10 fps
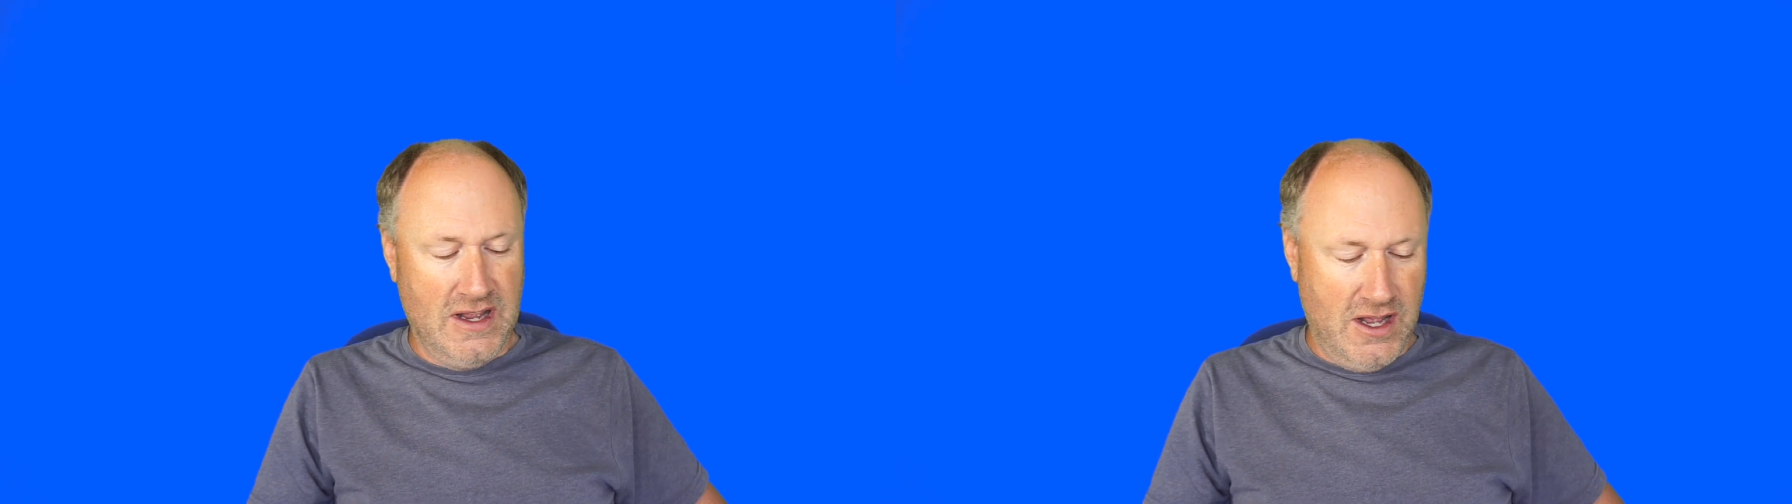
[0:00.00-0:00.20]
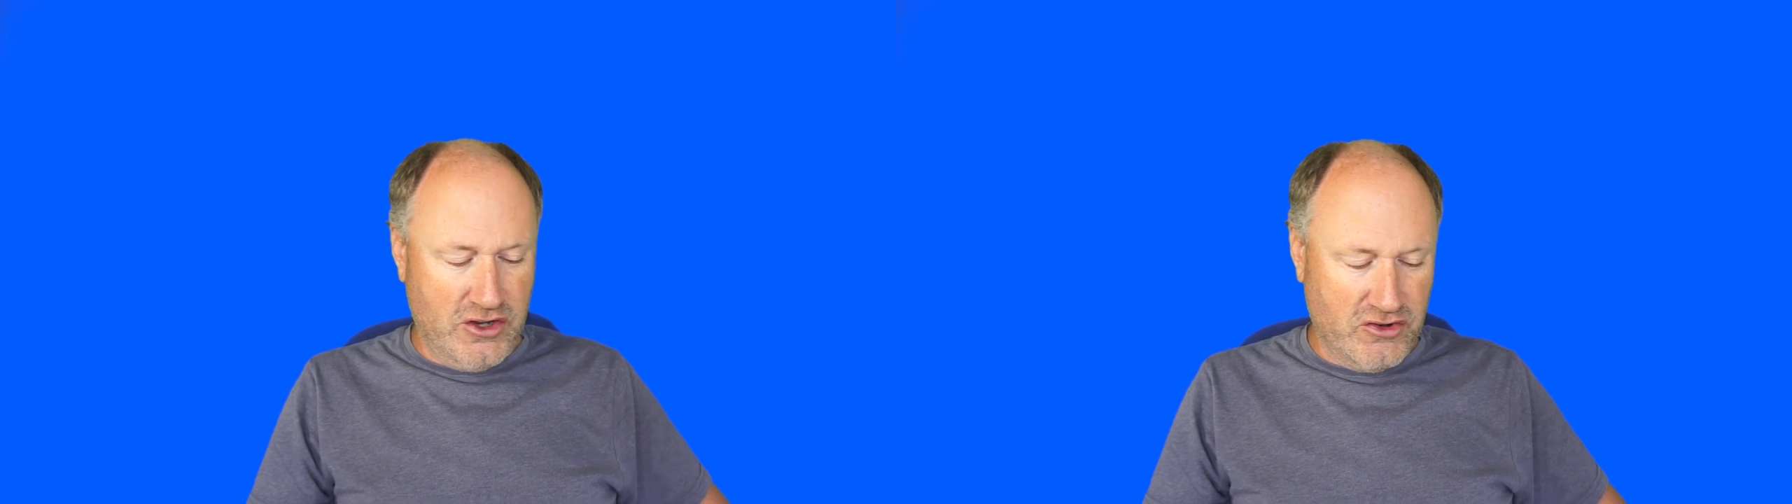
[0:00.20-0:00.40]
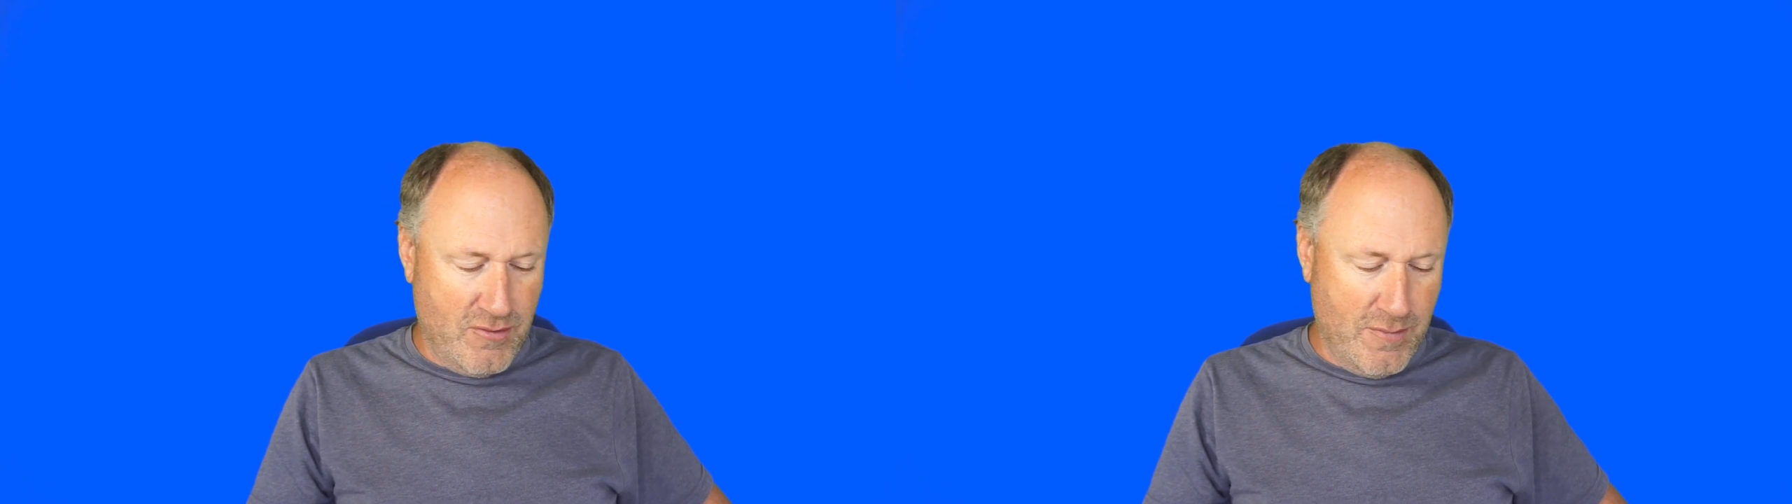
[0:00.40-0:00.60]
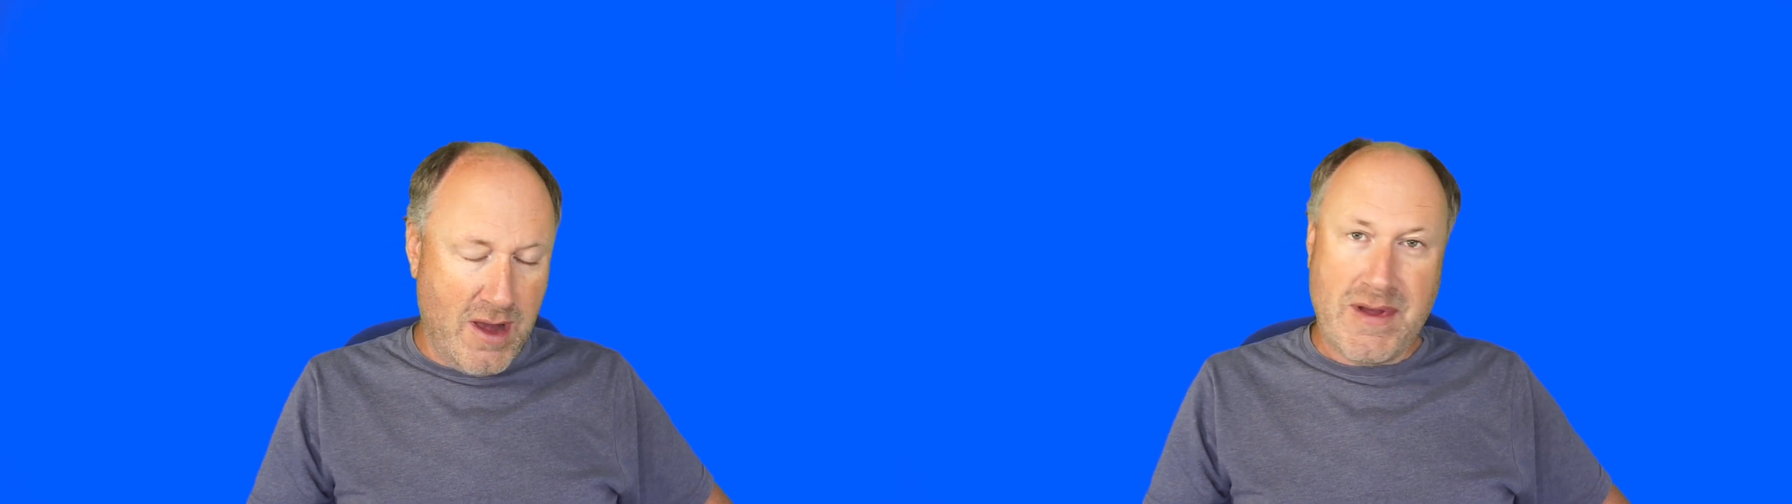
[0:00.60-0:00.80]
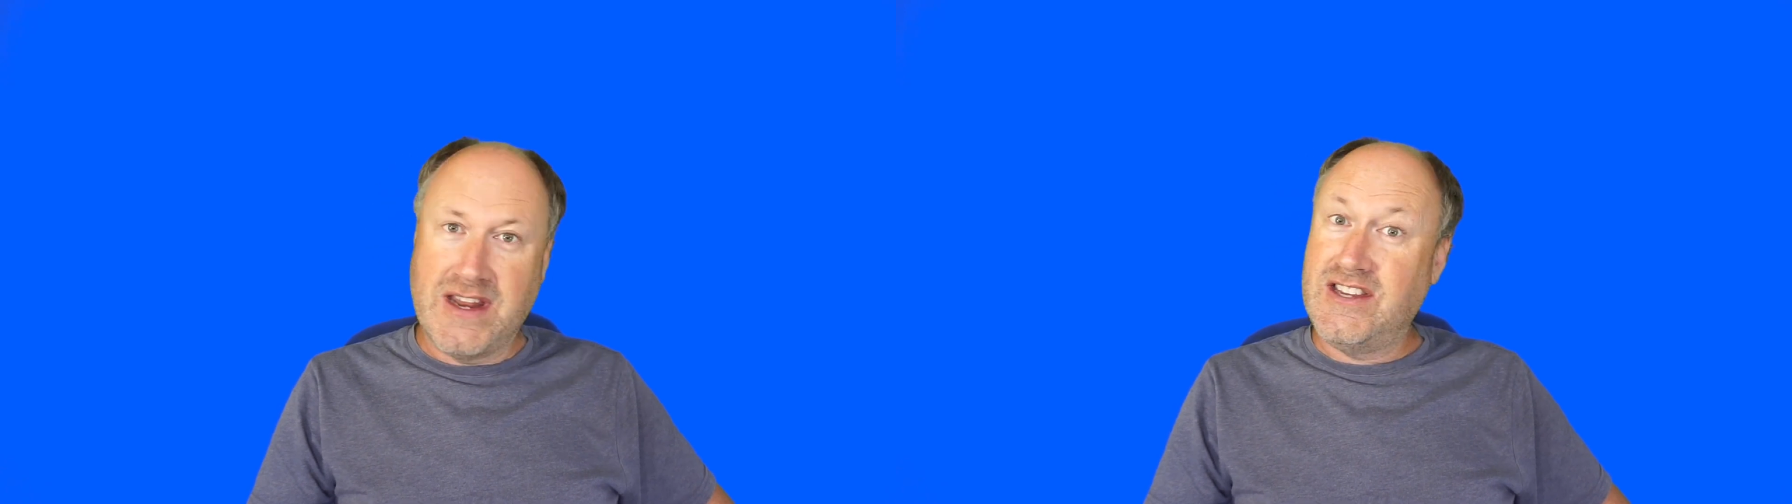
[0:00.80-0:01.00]
It does
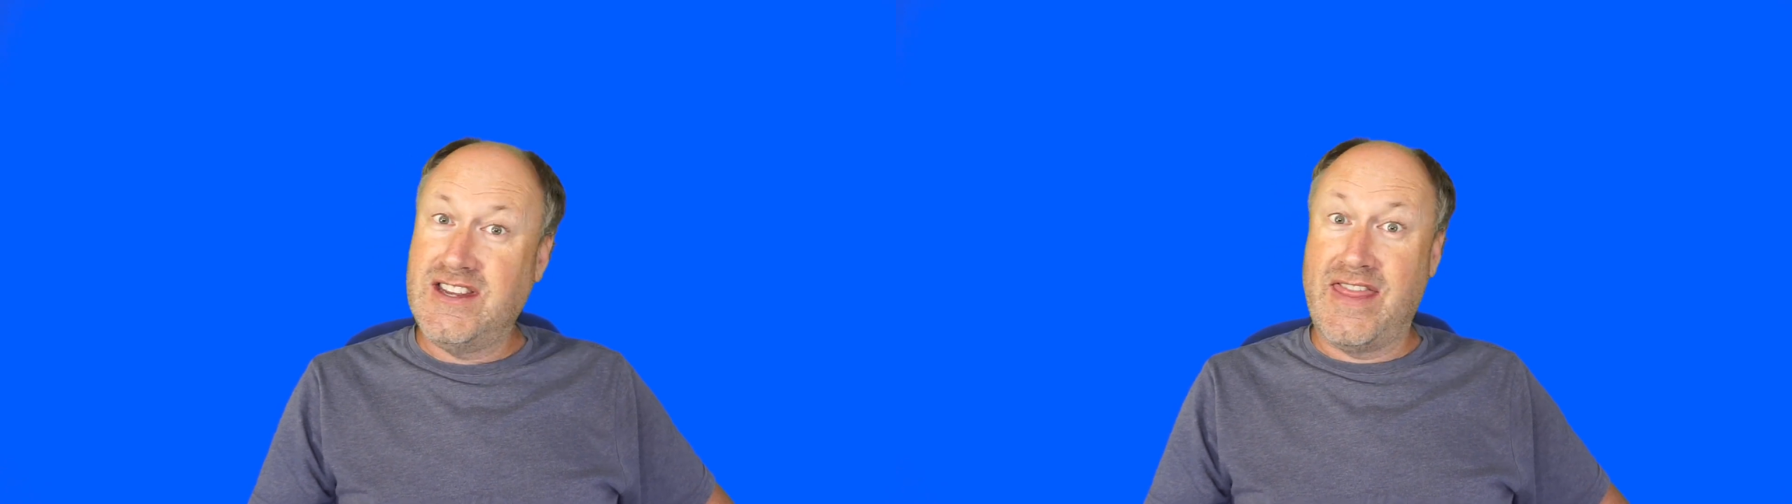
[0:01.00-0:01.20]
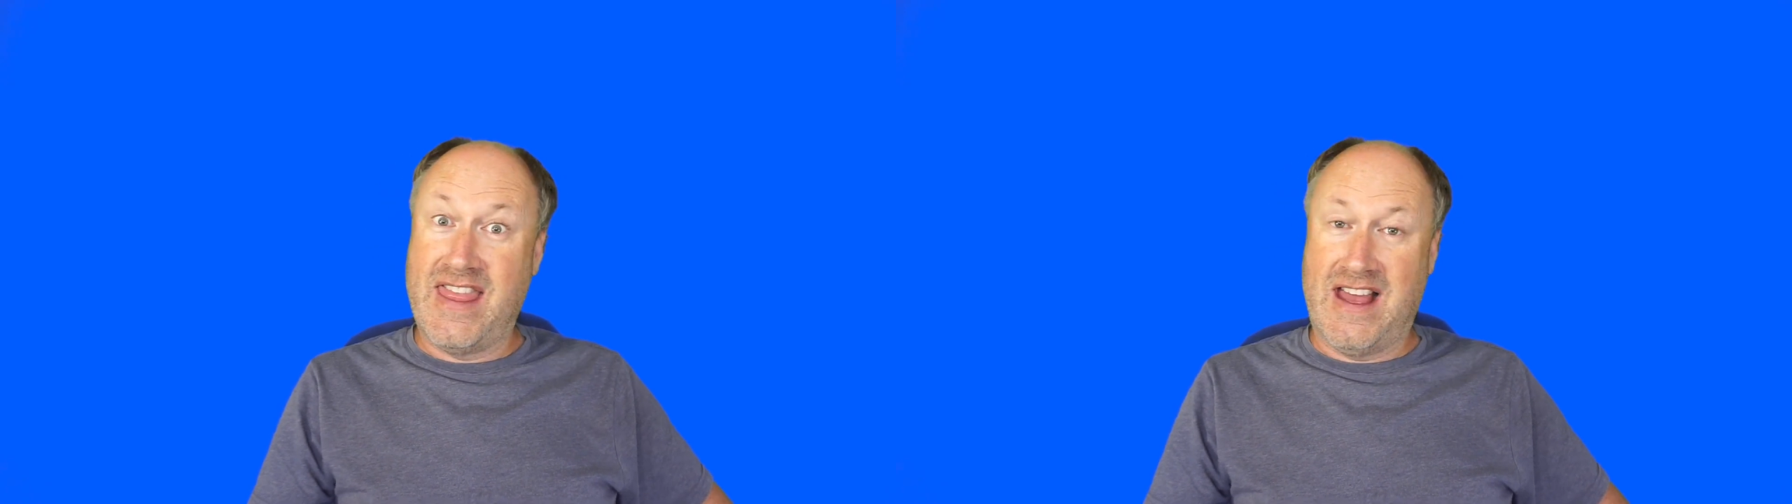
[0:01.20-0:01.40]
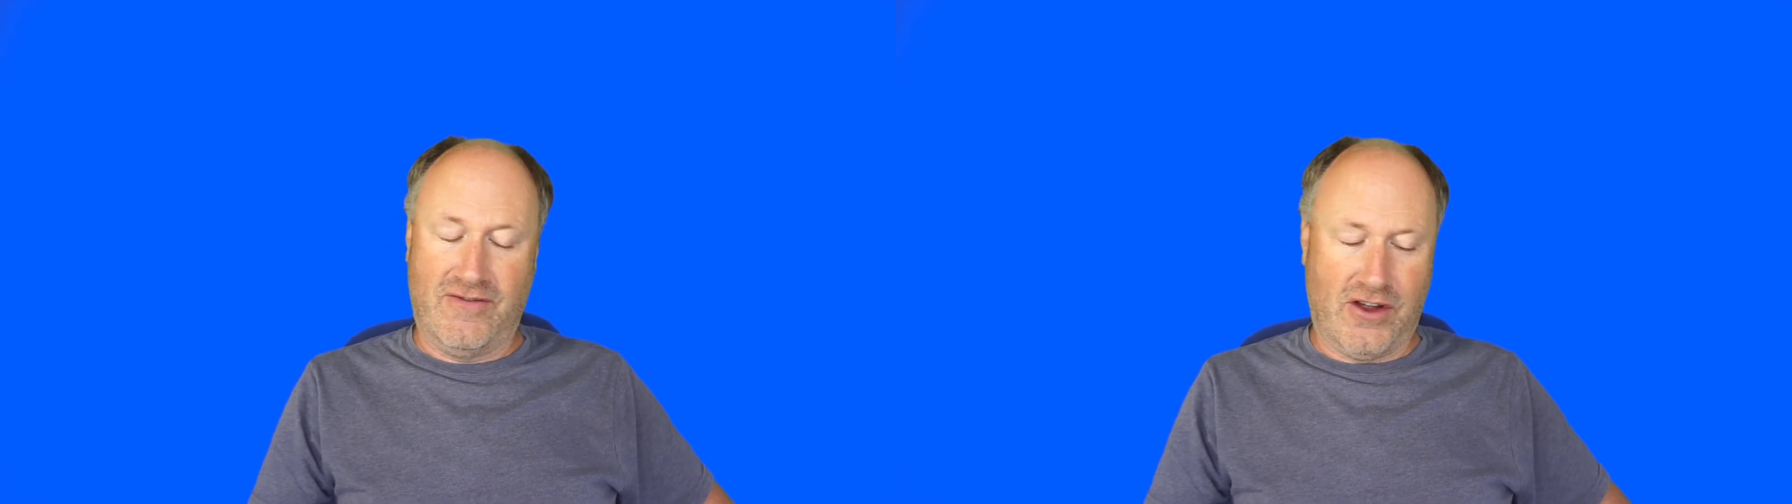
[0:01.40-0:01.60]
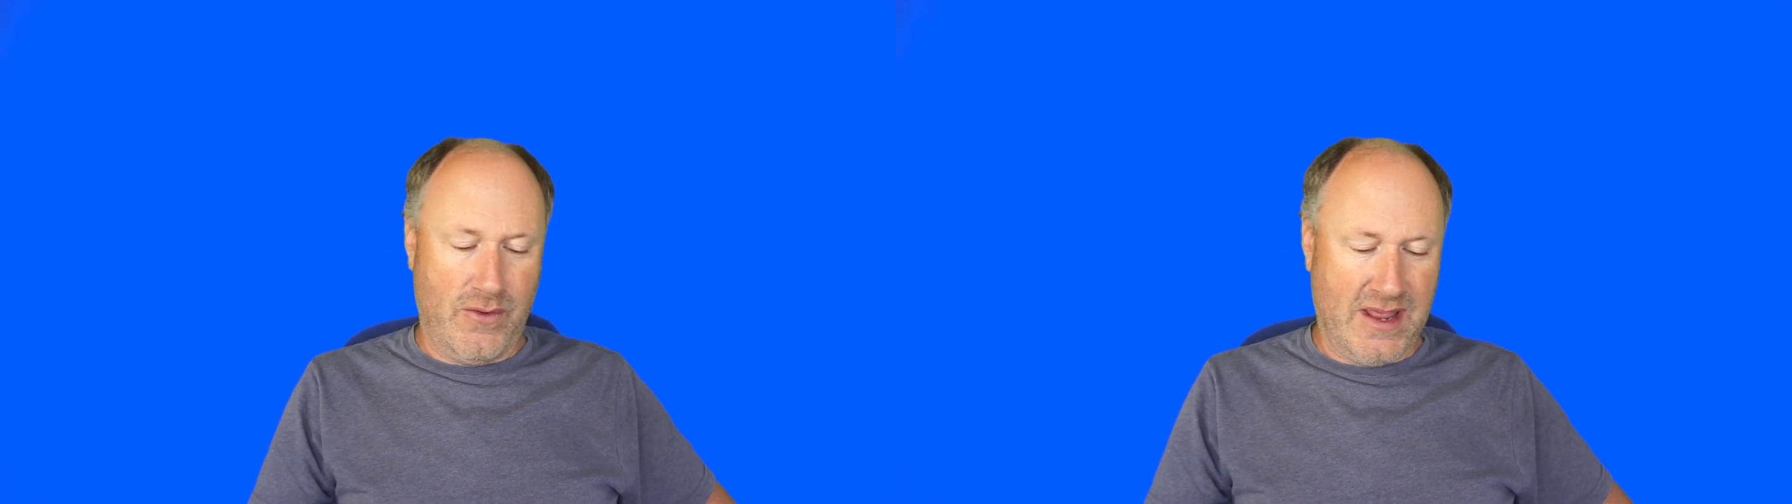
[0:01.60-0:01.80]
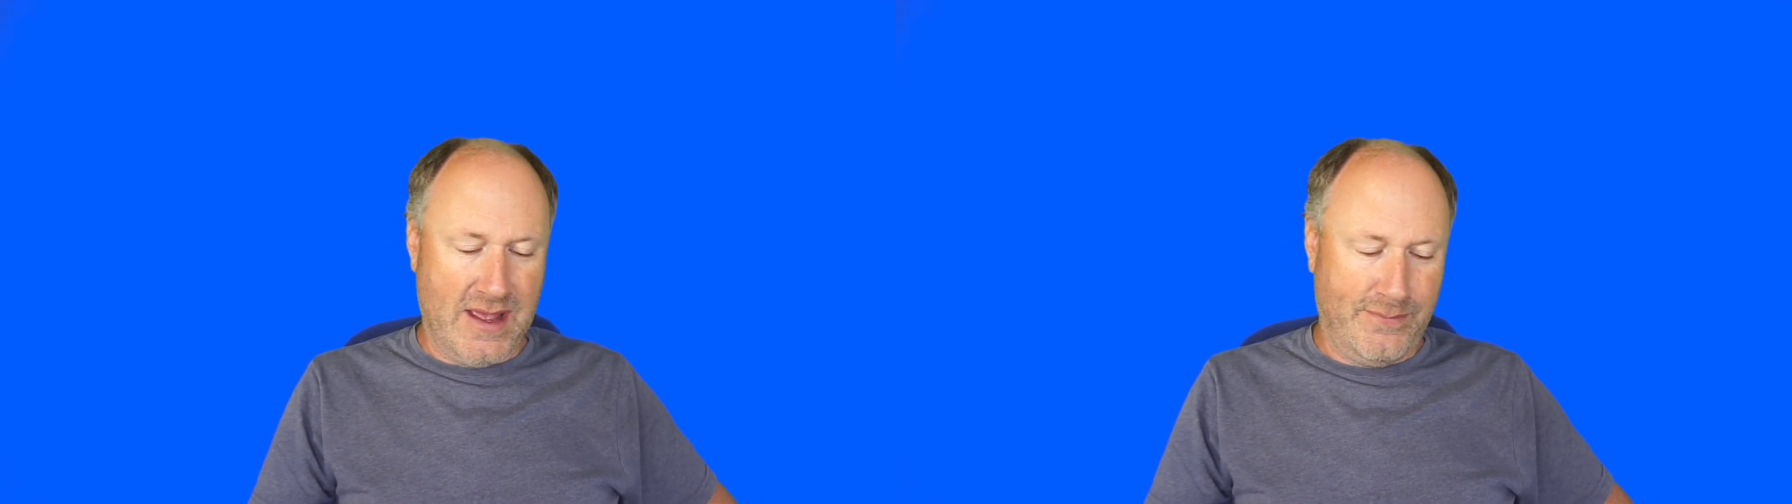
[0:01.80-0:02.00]
remind me I need to get that
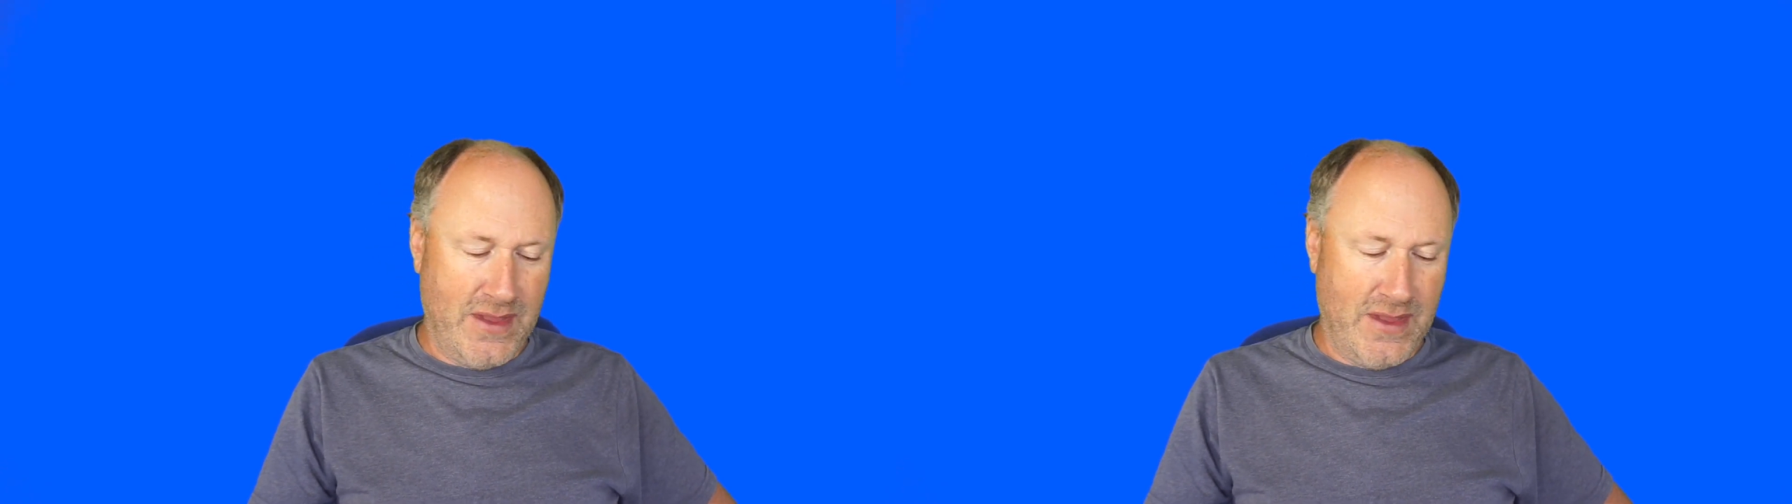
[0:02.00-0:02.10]
going again.